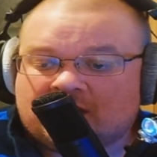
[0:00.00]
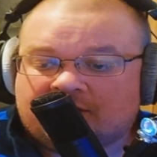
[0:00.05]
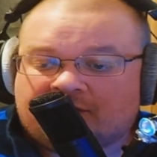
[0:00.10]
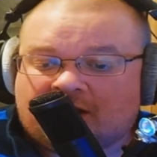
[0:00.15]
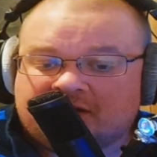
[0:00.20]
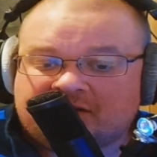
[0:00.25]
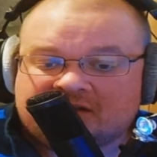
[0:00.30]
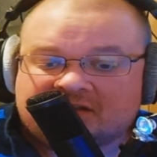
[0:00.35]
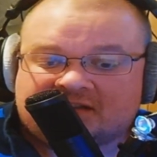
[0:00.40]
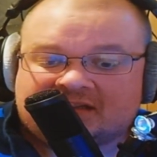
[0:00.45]
So if
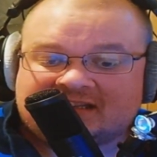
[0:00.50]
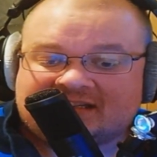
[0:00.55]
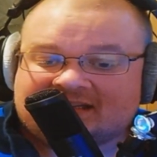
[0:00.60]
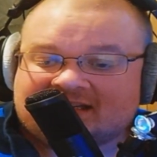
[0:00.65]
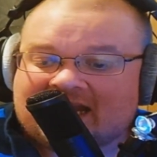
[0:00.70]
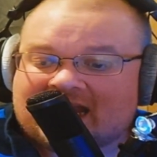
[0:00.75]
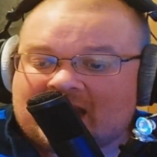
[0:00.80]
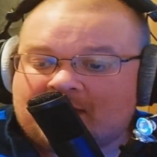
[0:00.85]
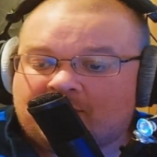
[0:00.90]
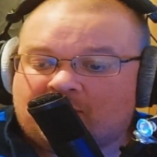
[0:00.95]
I just
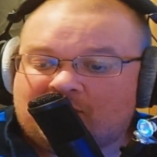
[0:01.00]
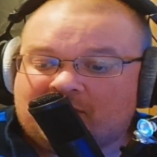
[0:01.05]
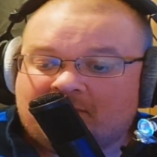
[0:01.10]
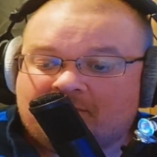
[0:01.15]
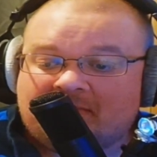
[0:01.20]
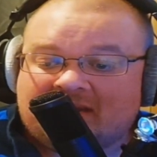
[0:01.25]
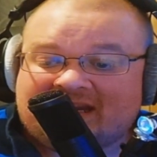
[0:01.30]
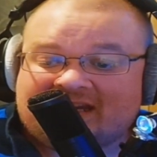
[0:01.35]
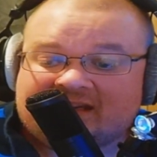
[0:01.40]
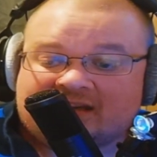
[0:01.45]
disable the
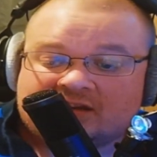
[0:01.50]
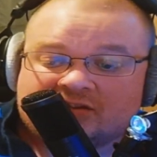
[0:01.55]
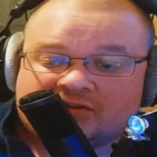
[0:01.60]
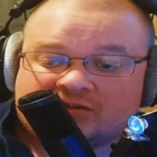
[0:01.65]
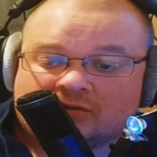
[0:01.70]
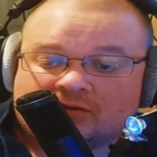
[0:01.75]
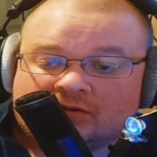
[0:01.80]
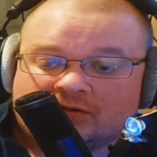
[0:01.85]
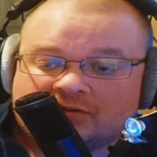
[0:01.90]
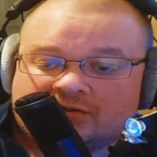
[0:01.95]
media
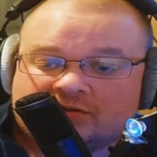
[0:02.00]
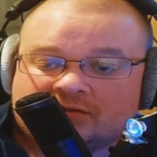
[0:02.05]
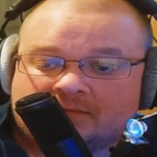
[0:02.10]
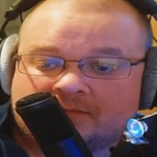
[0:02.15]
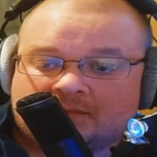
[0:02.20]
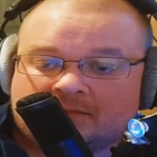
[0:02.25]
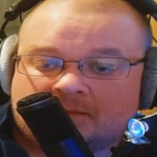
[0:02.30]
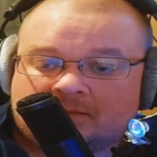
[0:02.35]
source,